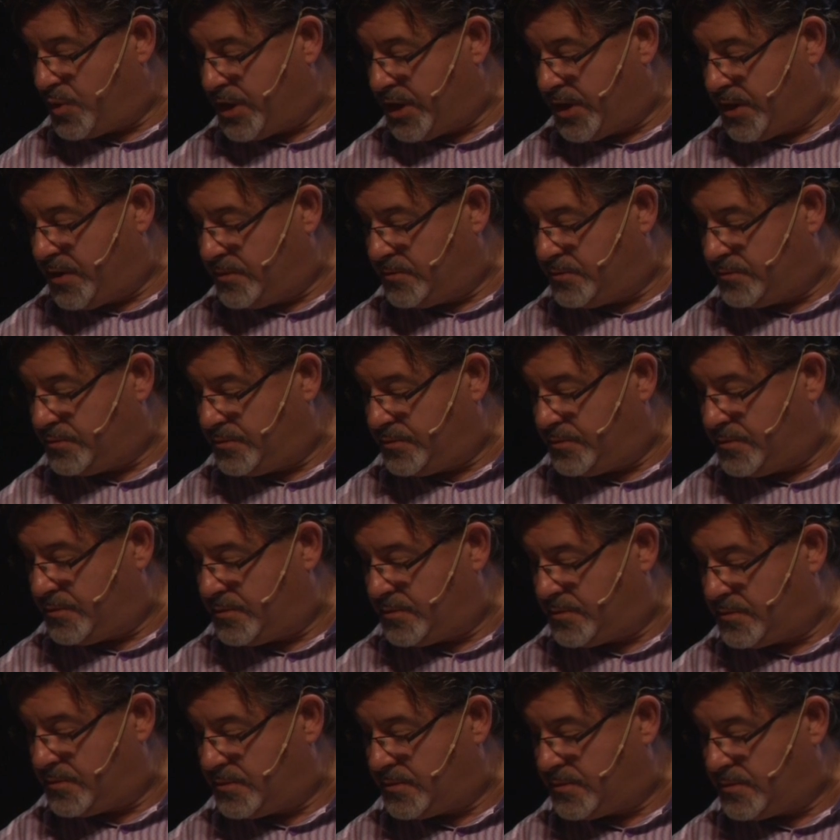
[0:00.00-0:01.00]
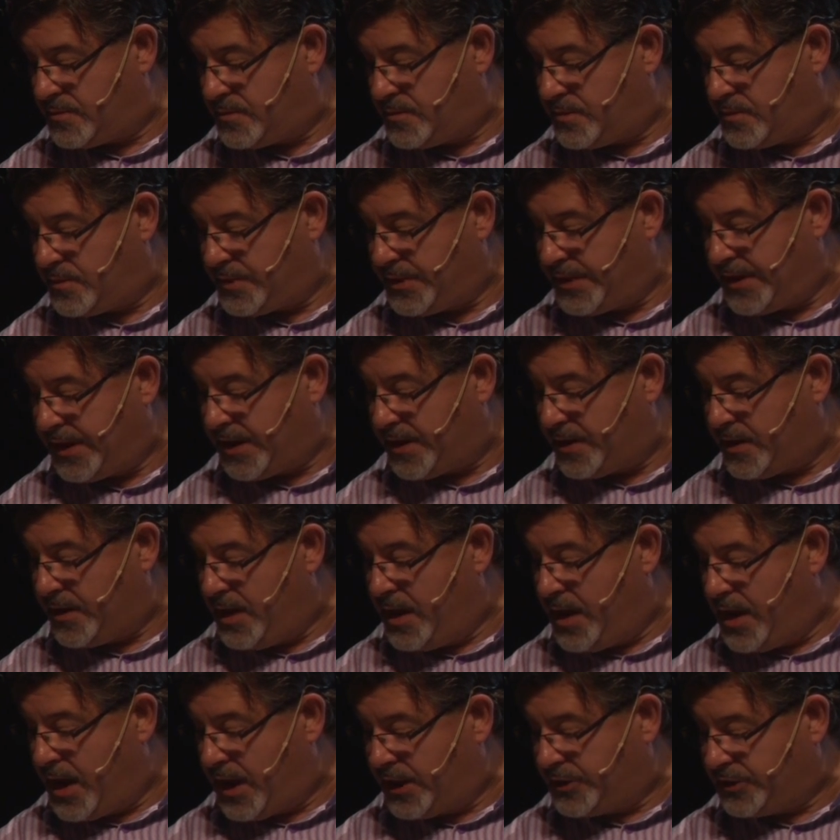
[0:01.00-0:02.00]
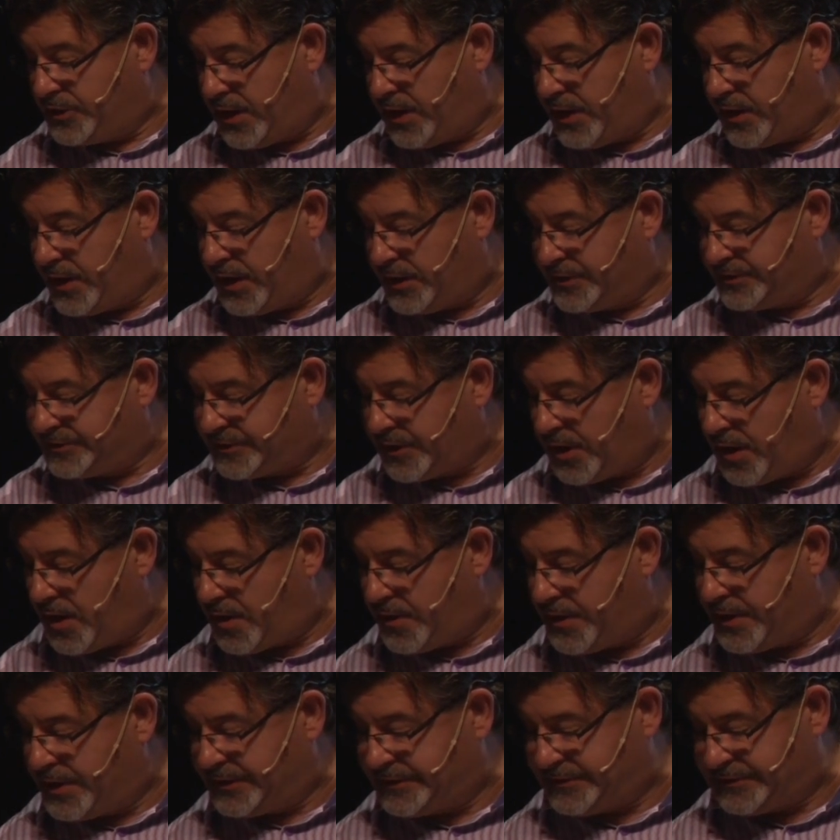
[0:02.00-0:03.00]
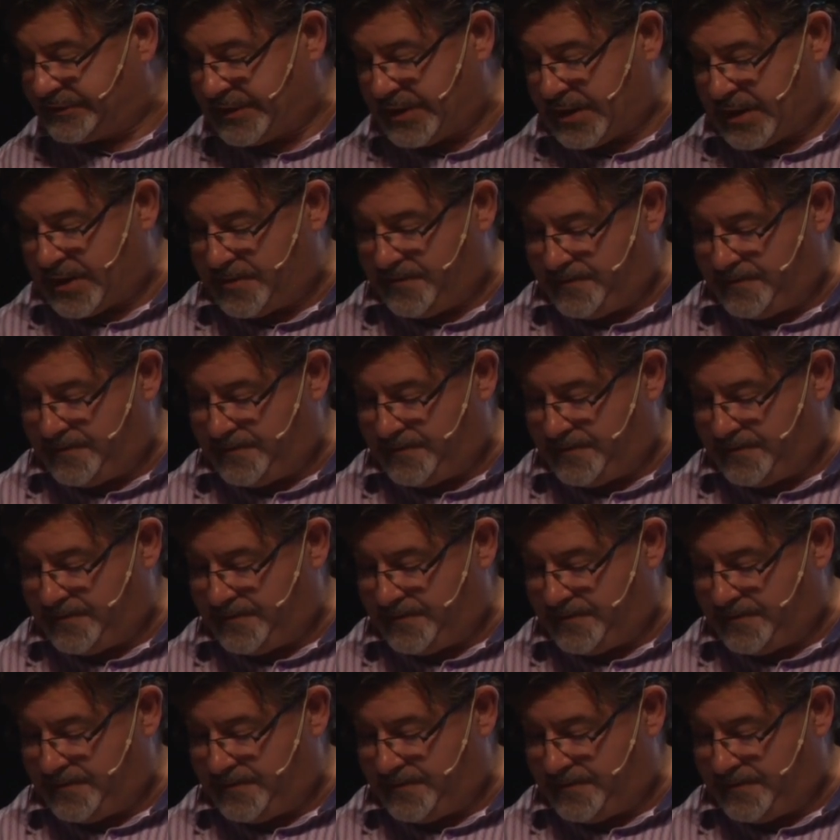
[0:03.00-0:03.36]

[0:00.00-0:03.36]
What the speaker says: we did. I saw this.